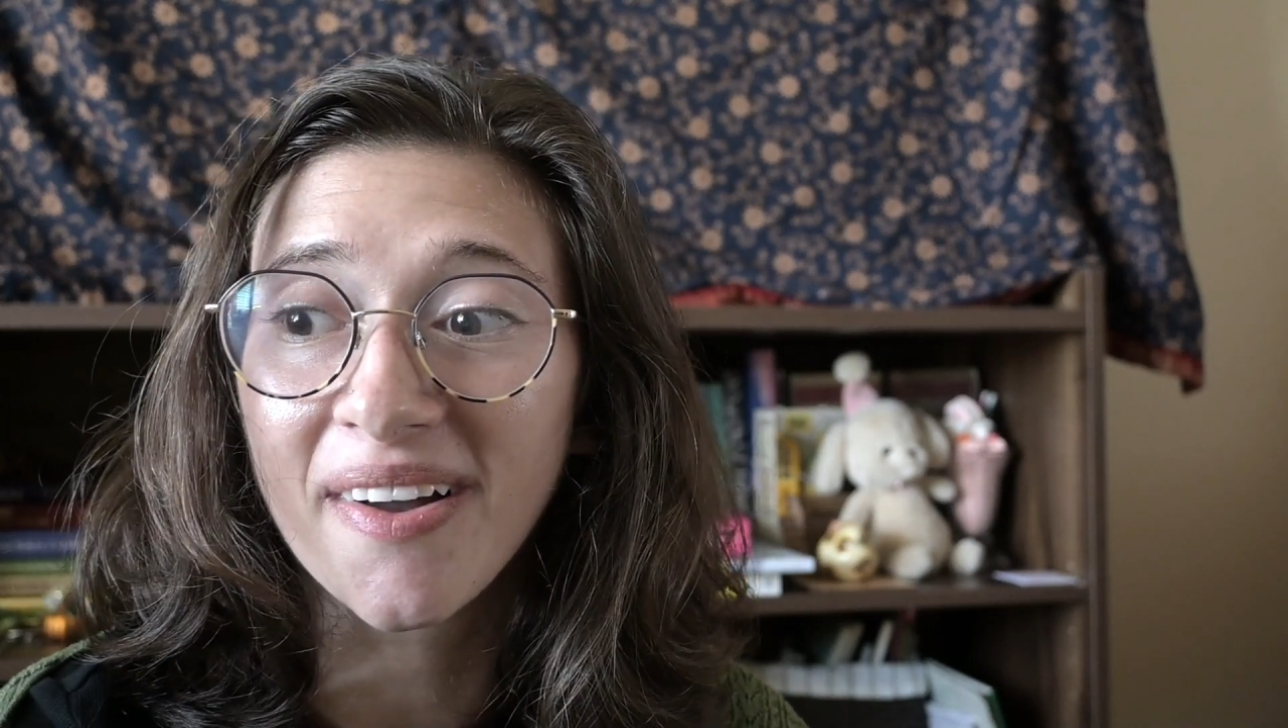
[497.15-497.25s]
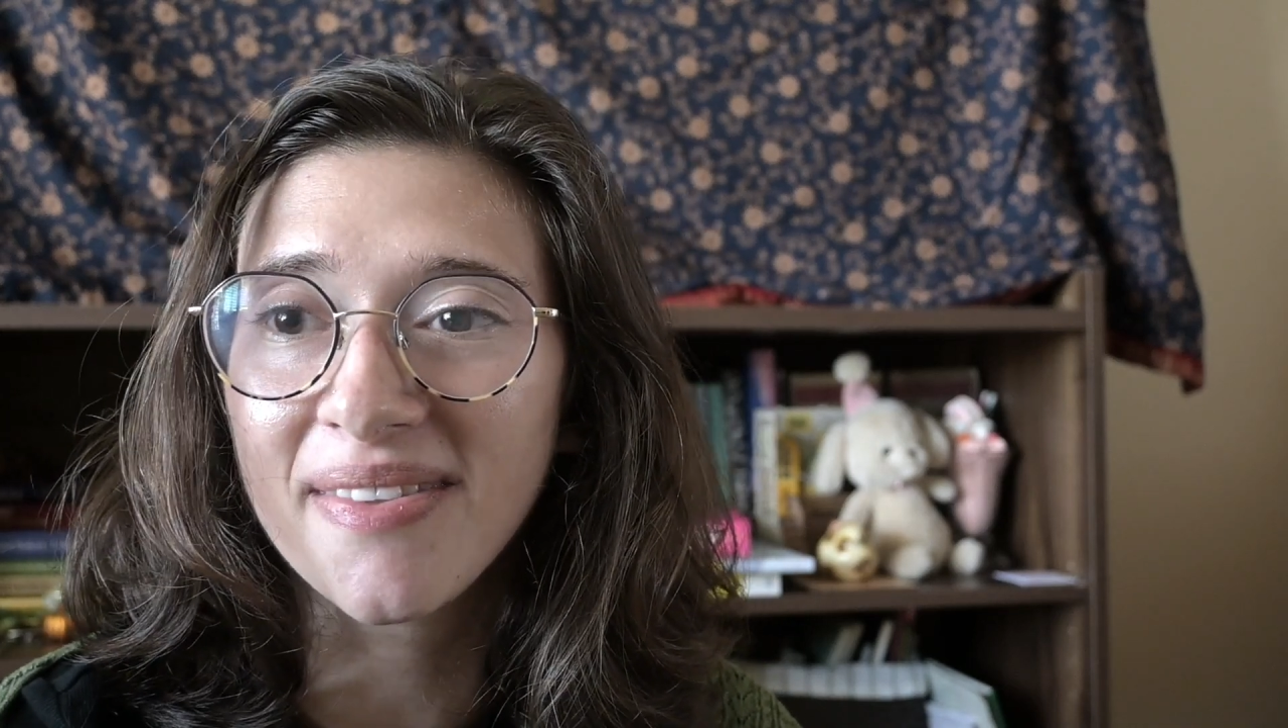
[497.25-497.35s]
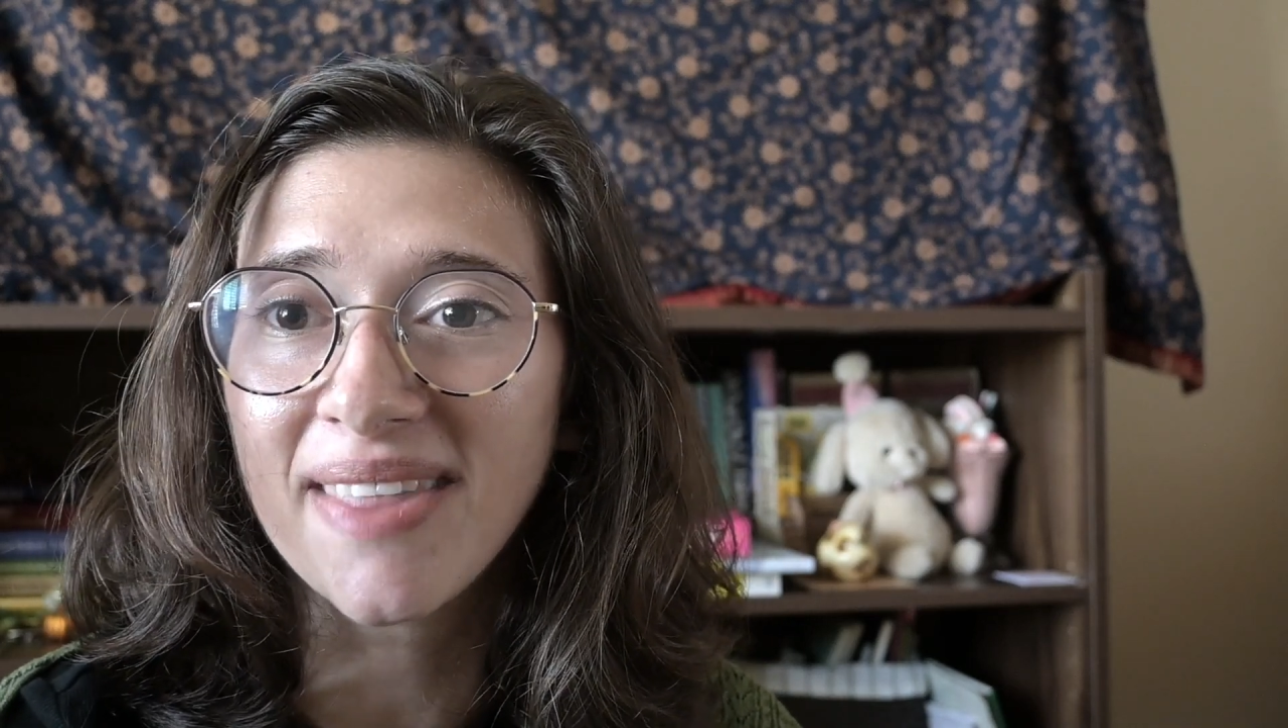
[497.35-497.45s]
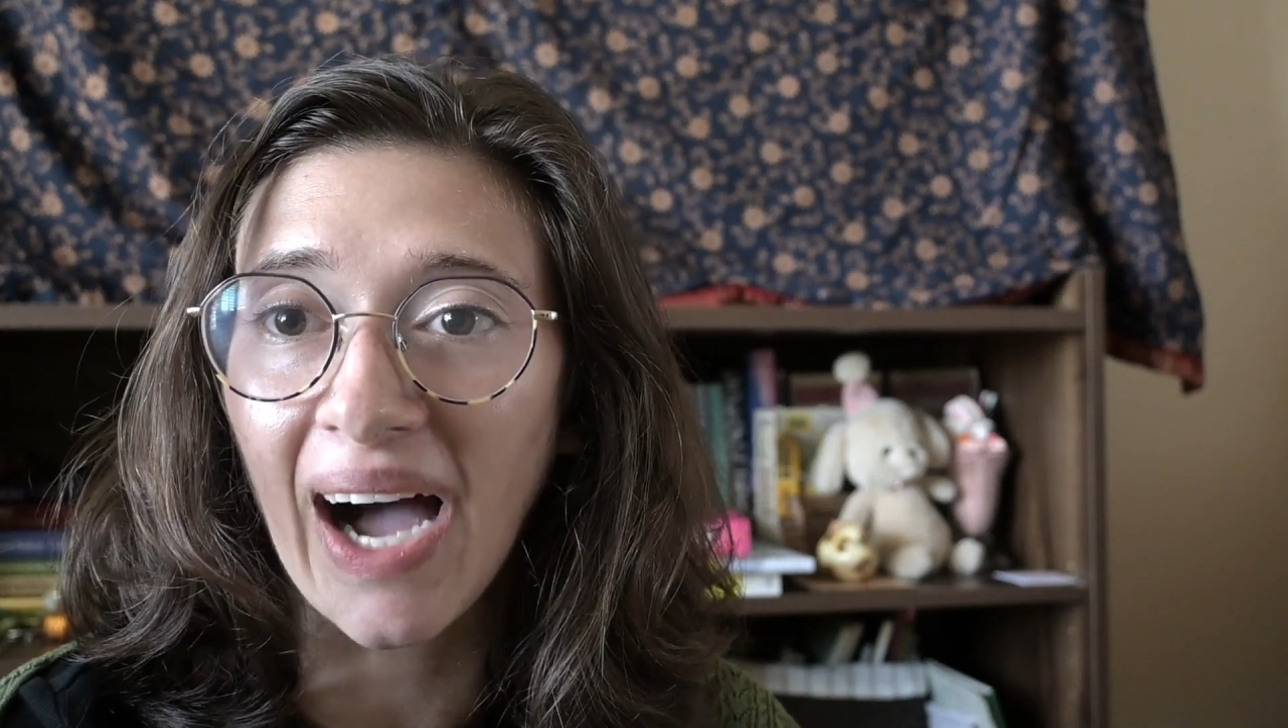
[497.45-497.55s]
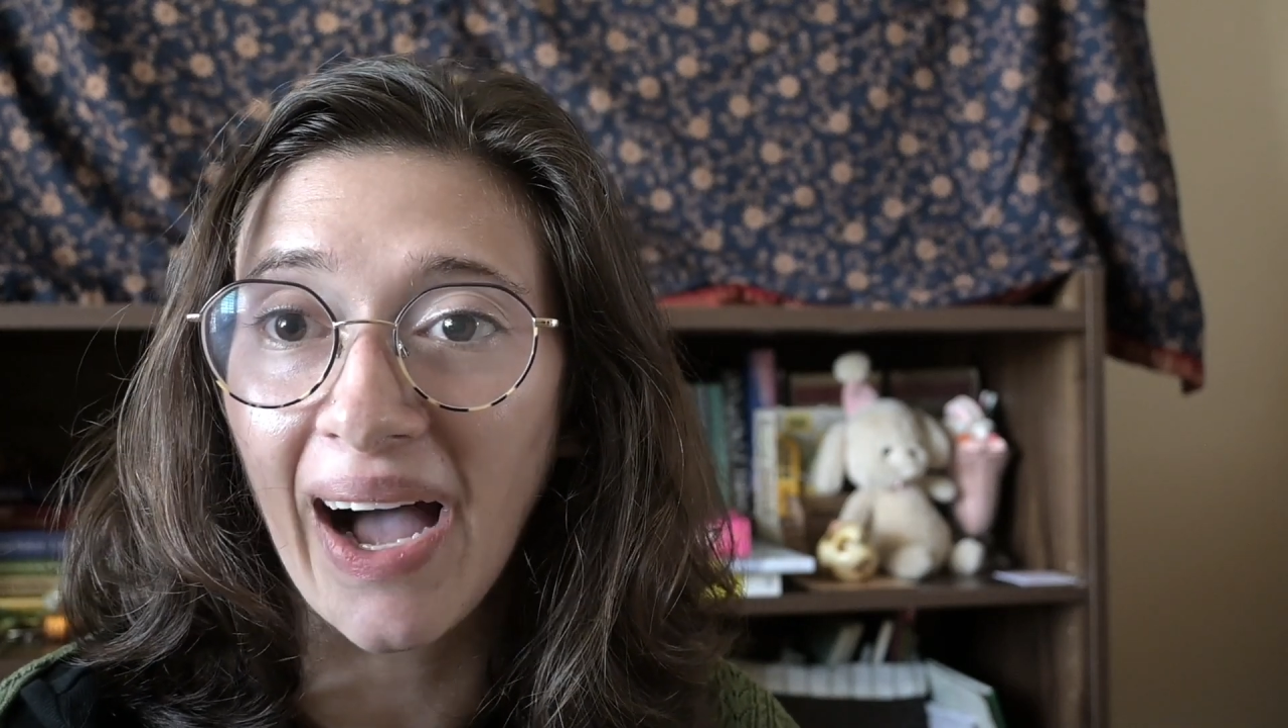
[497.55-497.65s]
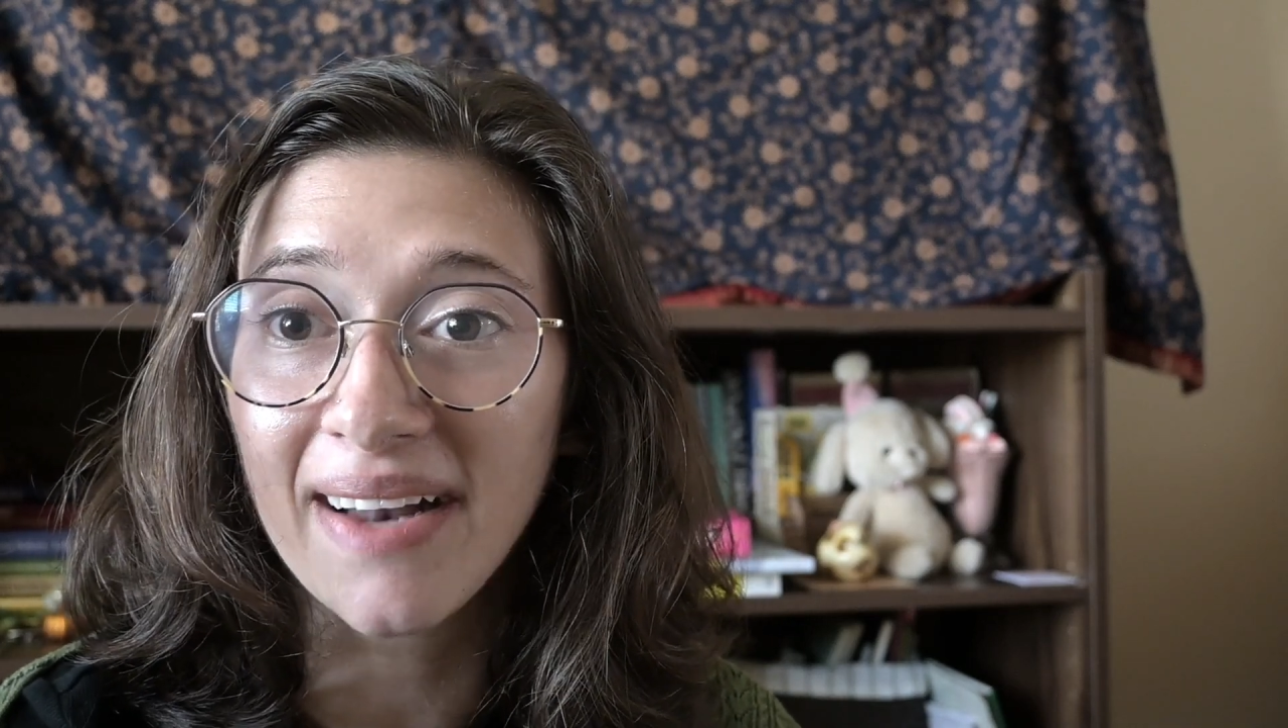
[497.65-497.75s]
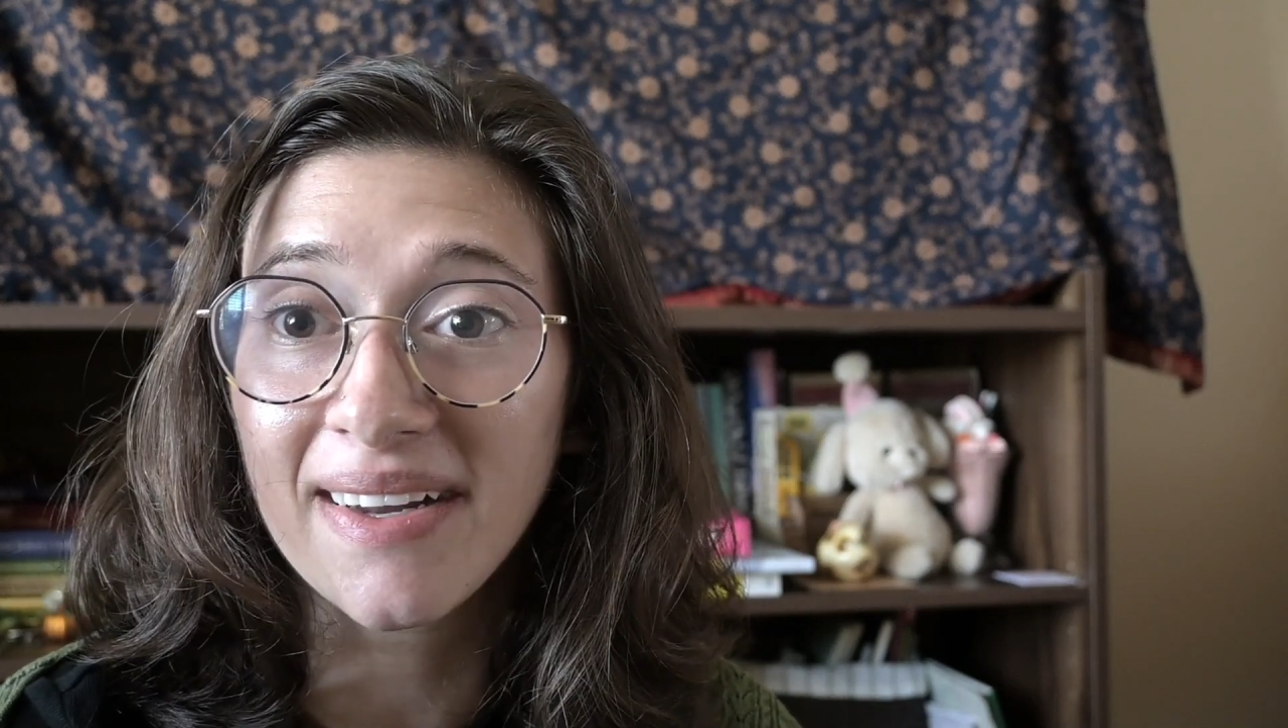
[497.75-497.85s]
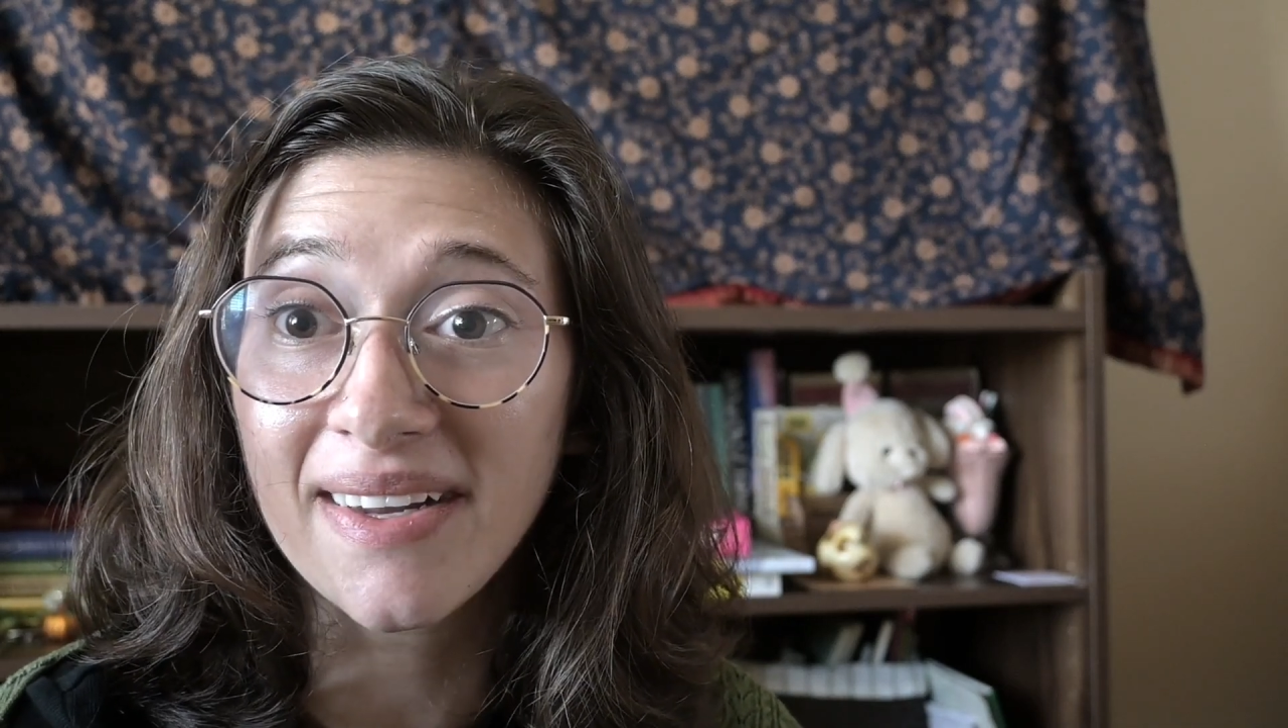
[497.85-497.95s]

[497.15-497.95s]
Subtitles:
that